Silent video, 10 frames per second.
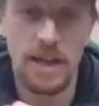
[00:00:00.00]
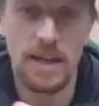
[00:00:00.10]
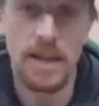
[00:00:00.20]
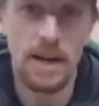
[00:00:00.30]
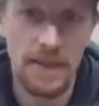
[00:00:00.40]
it in
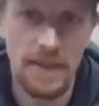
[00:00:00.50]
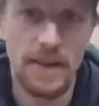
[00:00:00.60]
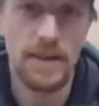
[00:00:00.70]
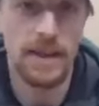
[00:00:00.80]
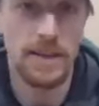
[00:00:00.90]
there, and
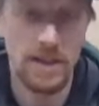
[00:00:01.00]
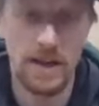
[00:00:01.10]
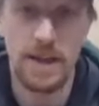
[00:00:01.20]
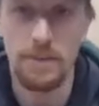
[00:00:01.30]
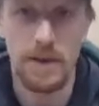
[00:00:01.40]
then like
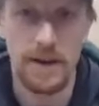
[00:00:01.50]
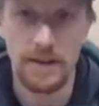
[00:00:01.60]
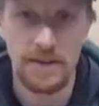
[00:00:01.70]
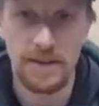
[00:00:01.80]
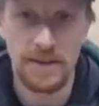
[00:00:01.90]
duct tape it.
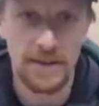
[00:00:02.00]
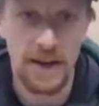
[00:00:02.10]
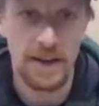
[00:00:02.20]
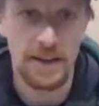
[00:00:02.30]
Um,